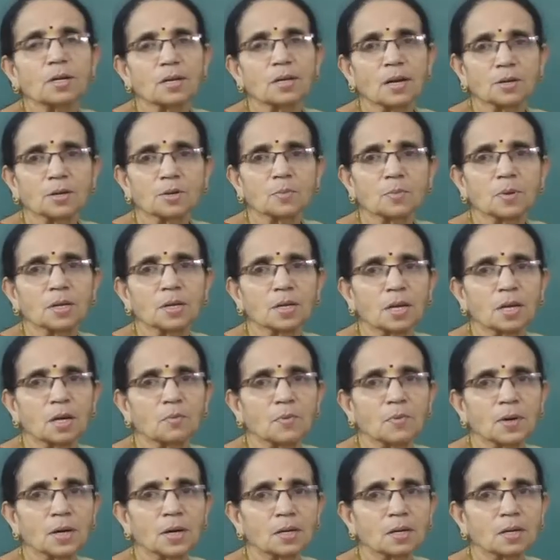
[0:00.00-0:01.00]
that has been
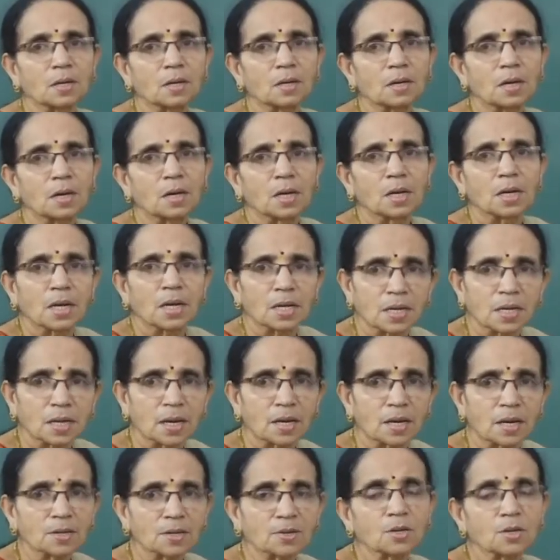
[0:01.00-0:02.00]
given? It
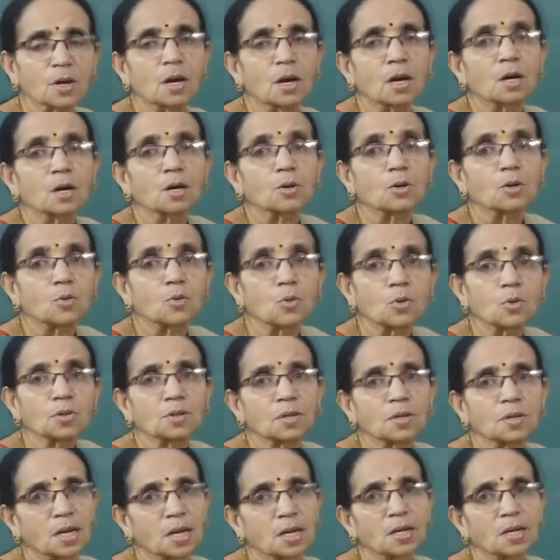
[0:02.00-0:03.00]
is
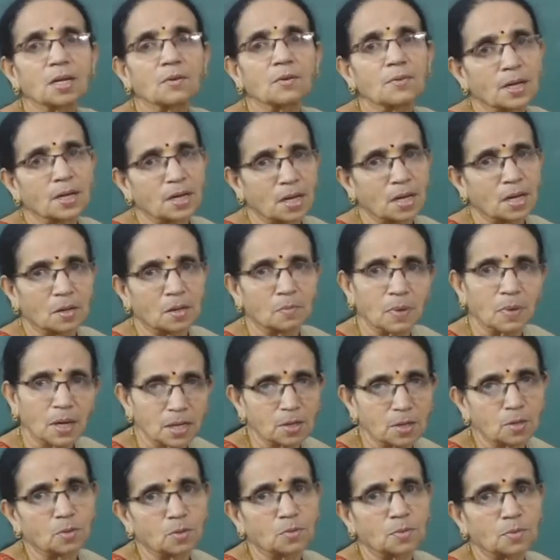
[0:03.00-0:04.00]
root three divided
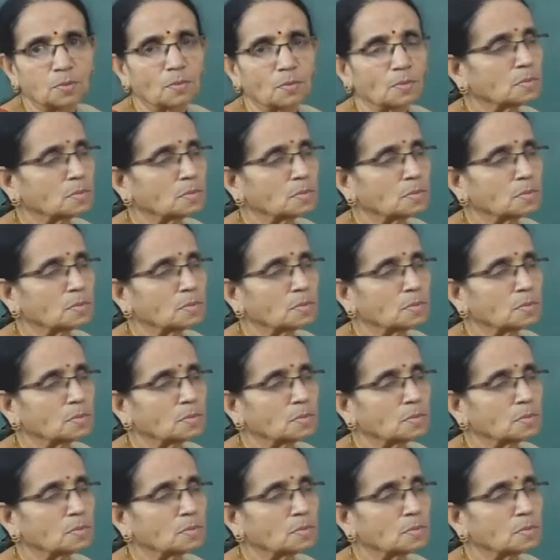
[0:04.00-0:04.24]
by two.